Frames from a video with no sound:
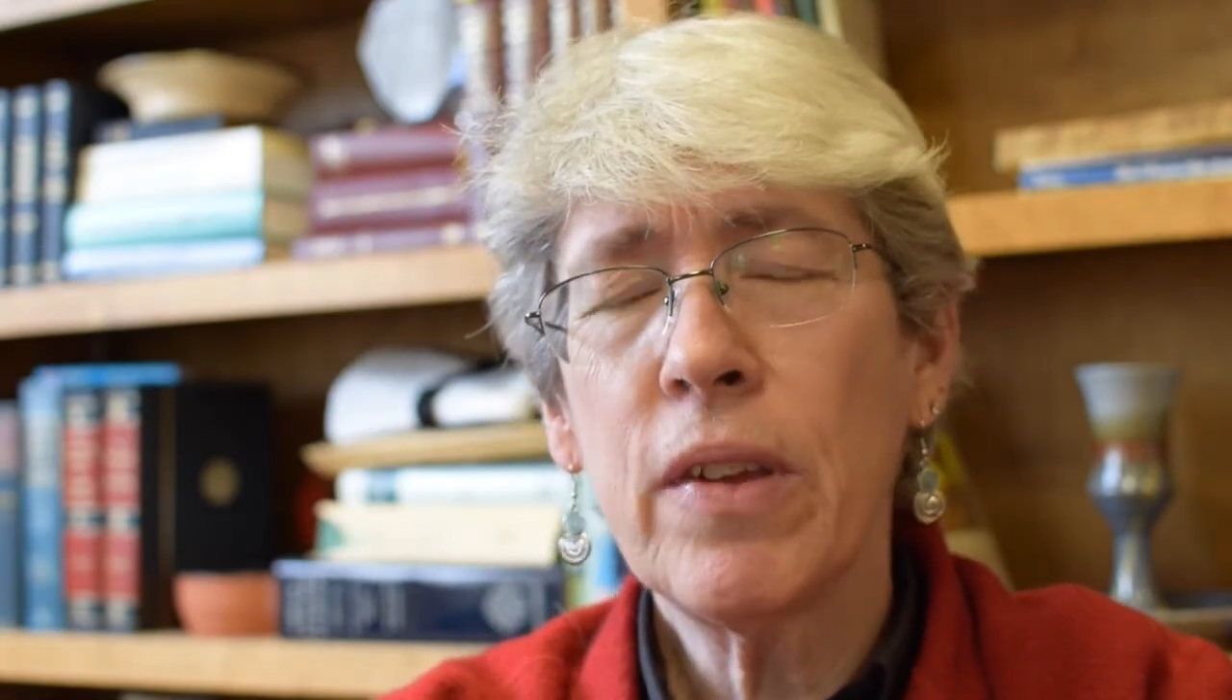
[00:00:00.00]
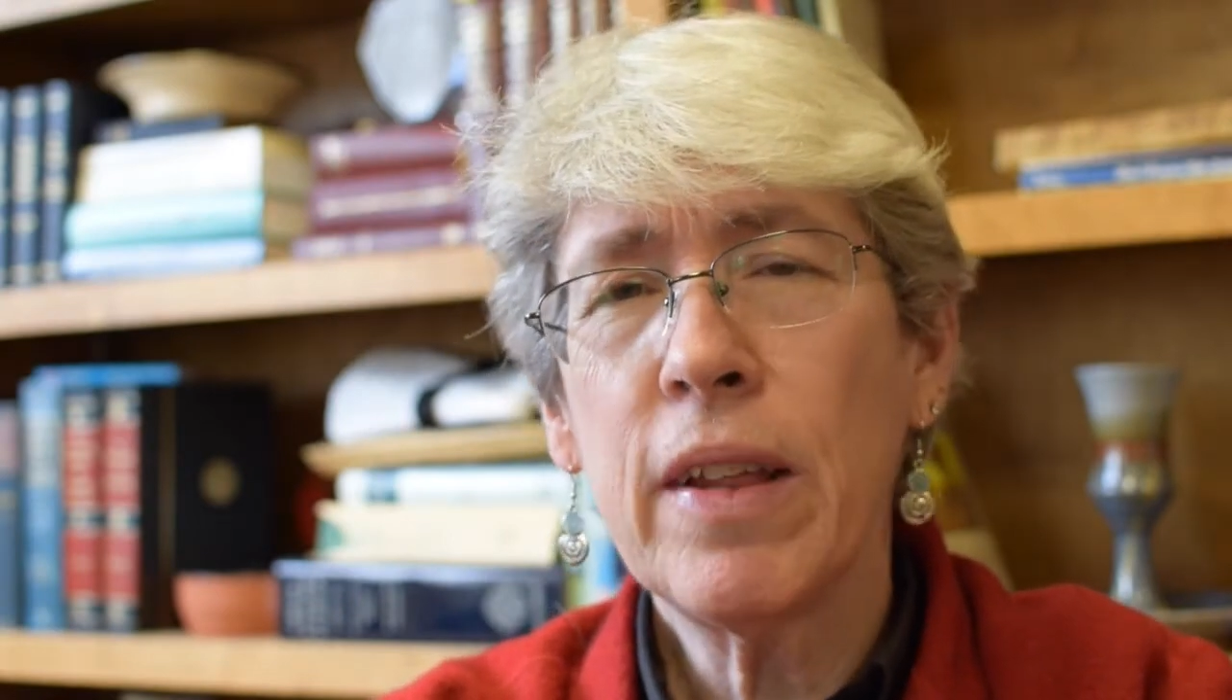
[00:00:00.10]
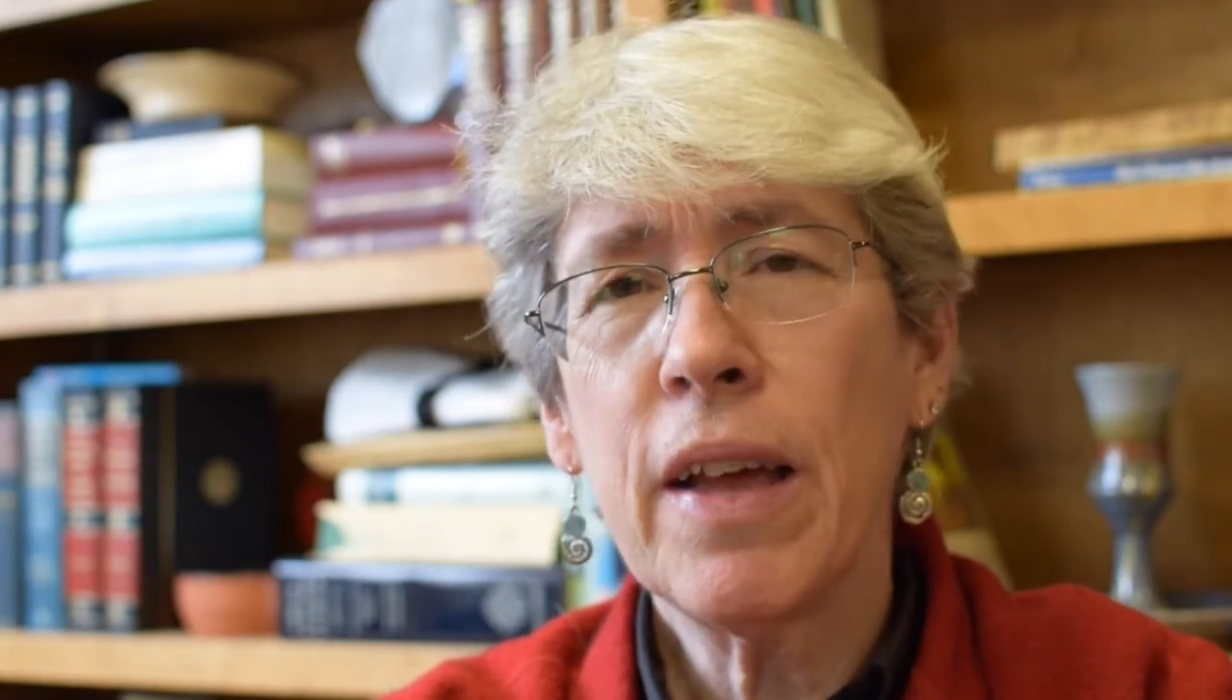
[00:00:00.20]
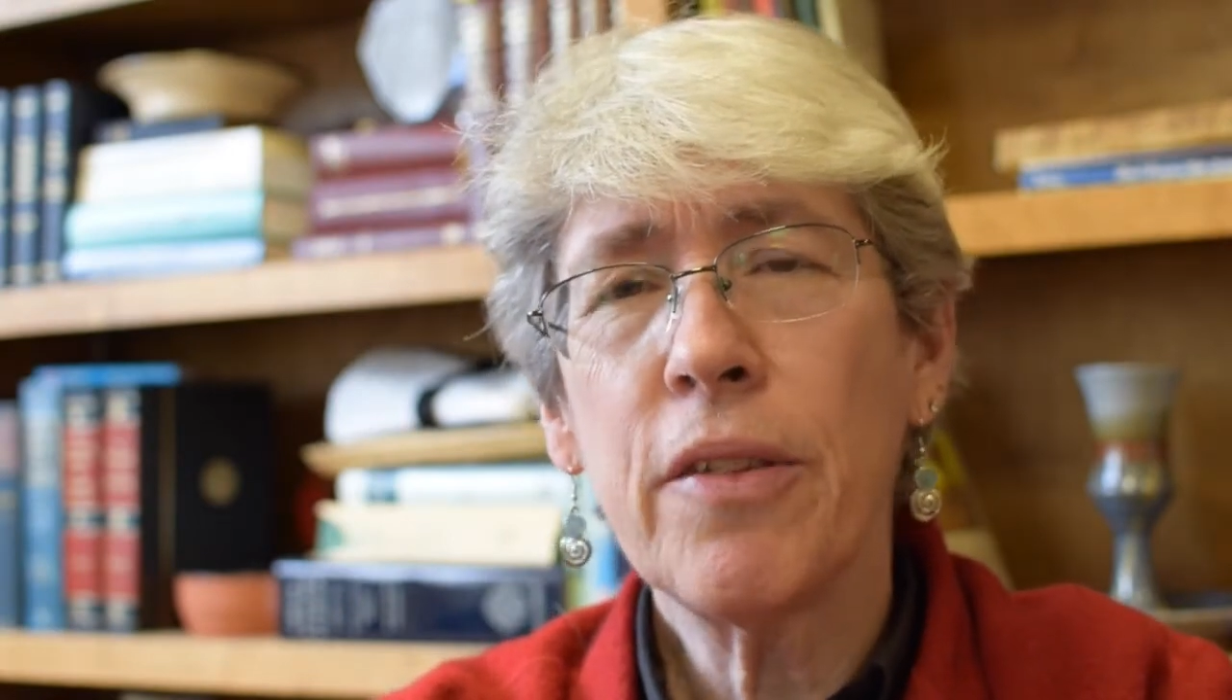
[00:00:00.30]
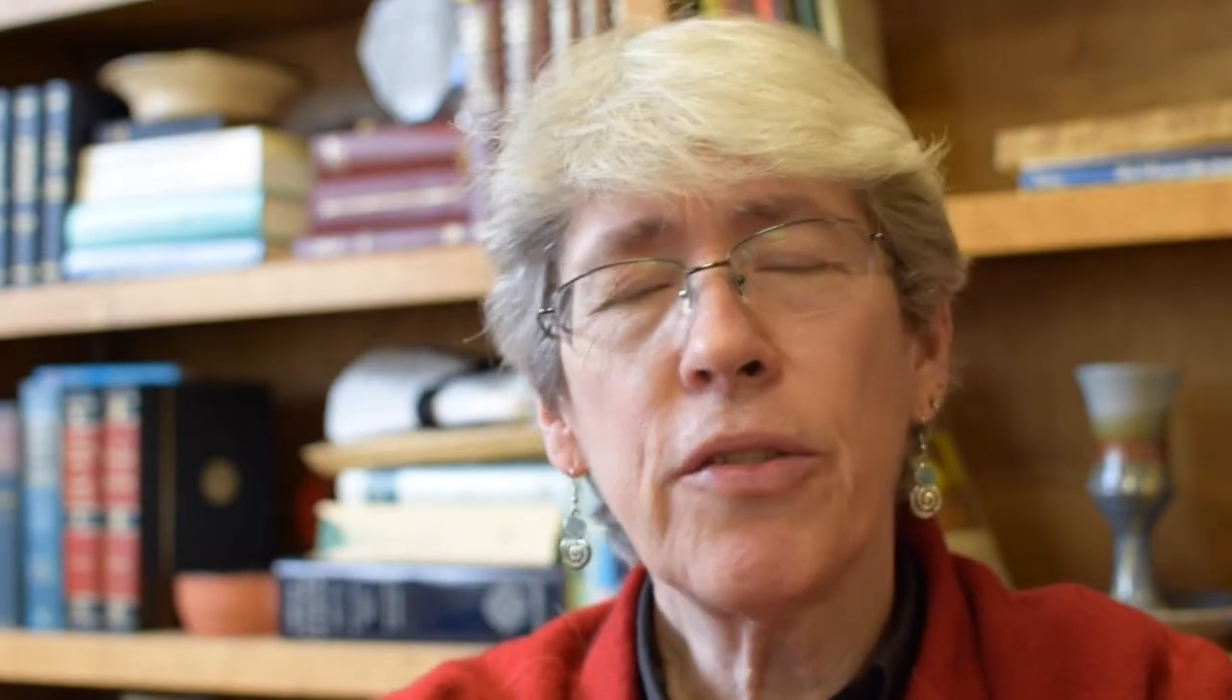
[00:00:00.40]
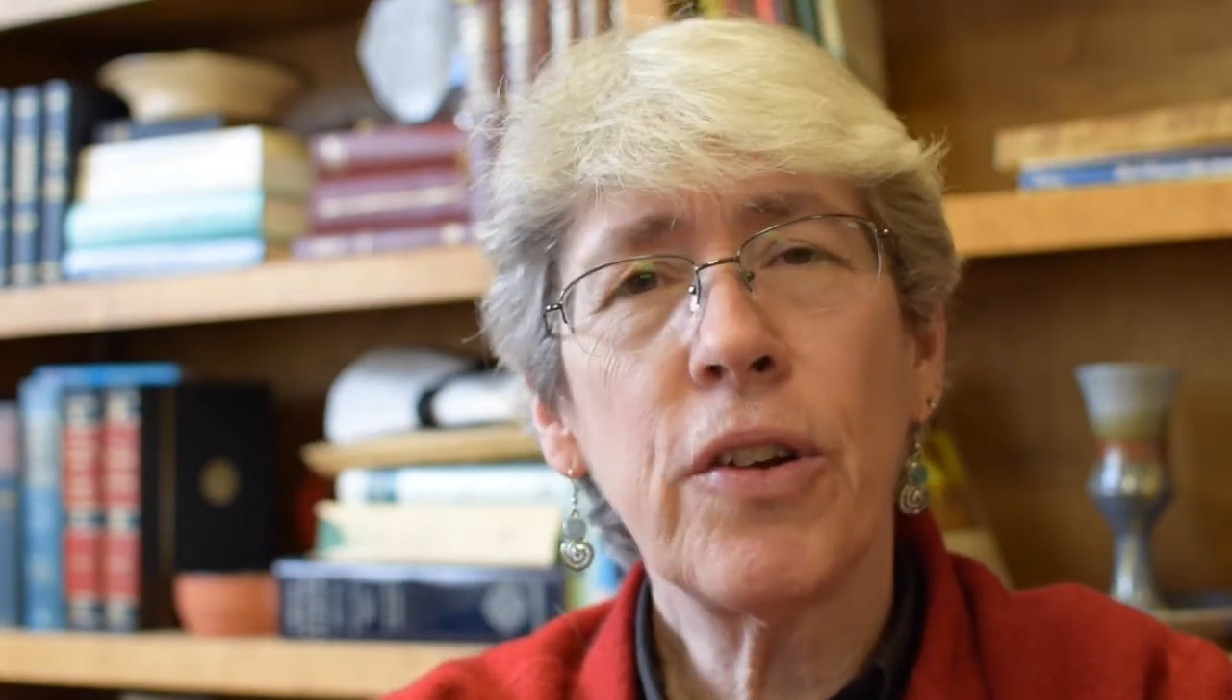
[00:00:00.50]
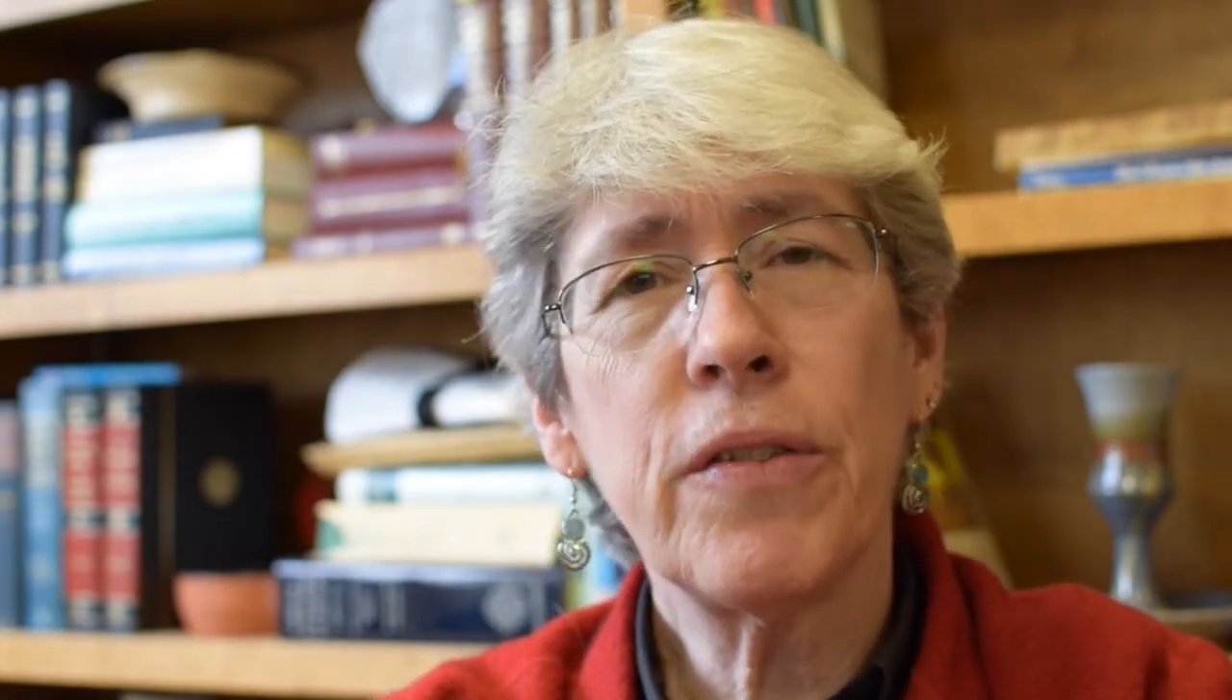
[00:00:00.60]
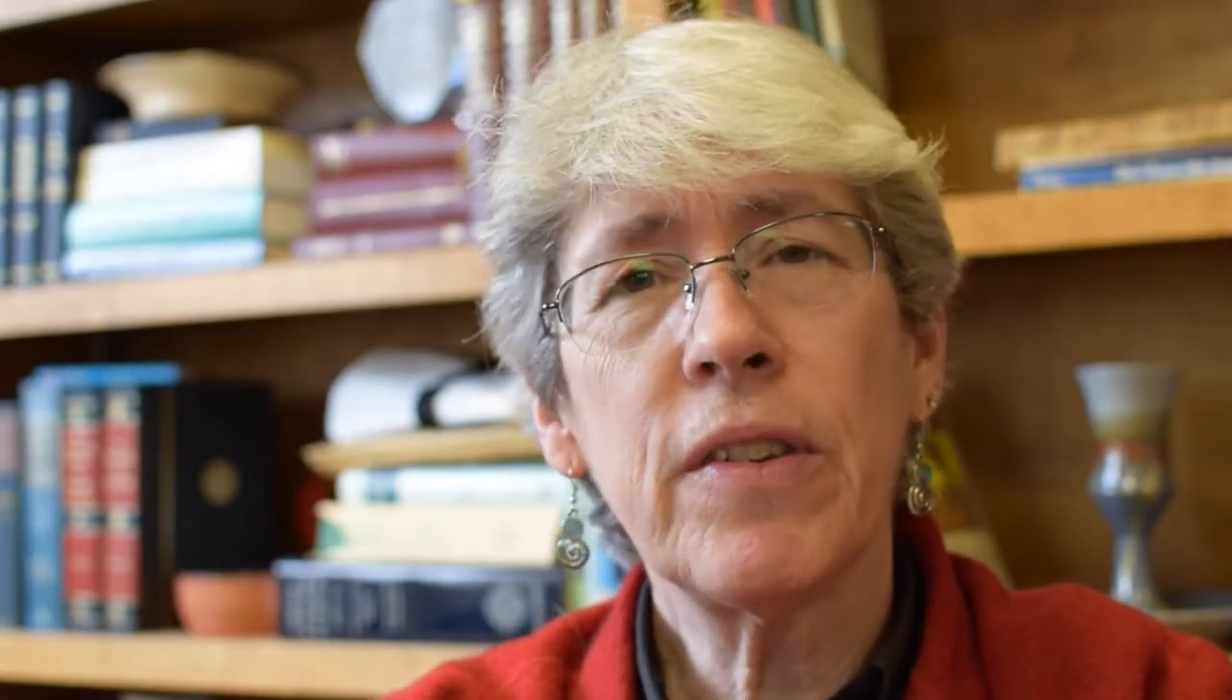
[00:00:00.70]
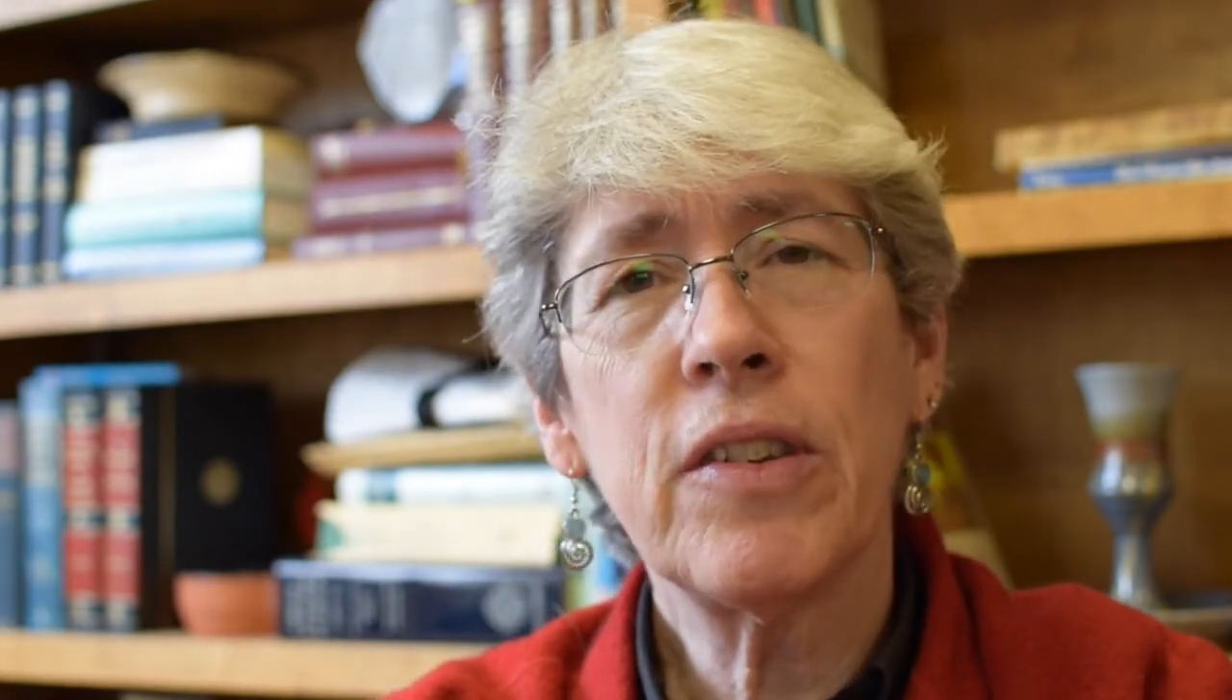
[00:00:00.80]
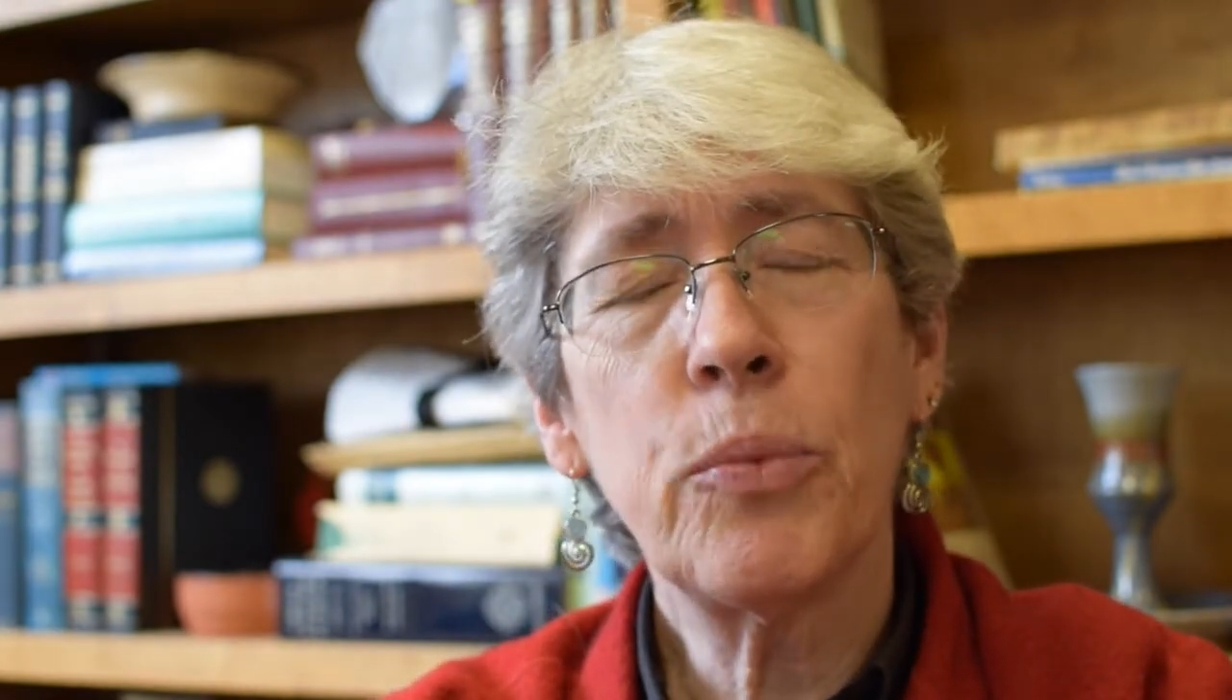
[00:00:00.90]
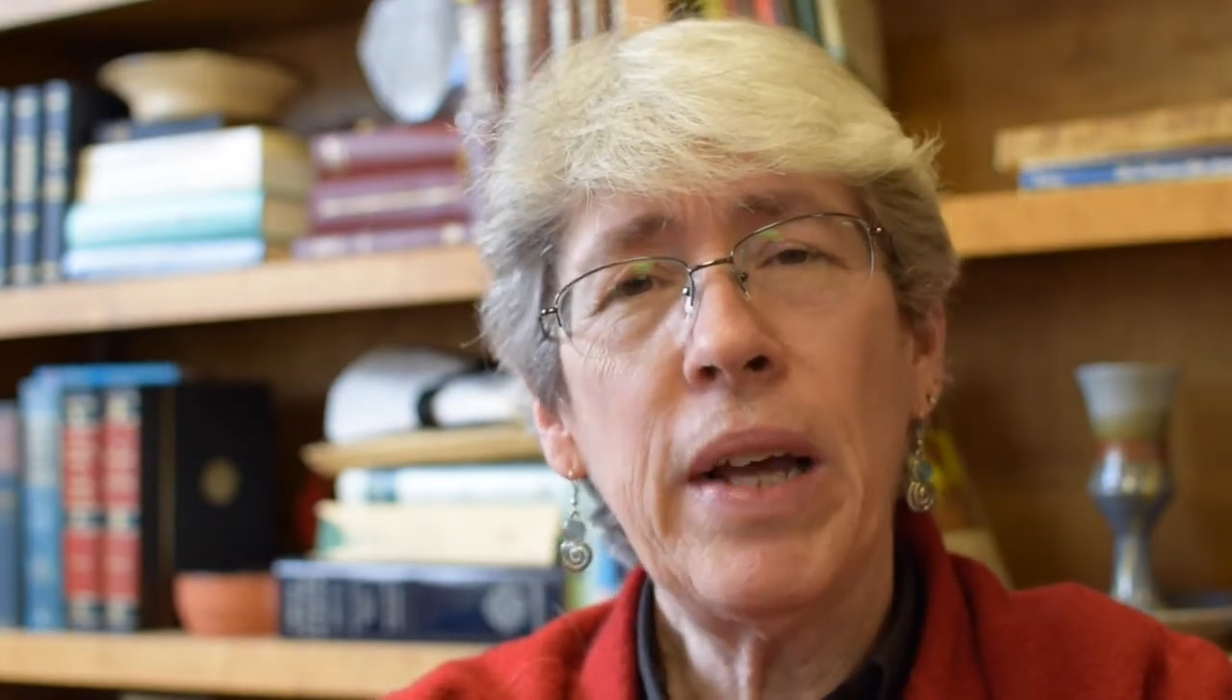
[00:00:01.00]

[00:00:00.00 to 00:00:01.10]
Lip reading: of the other services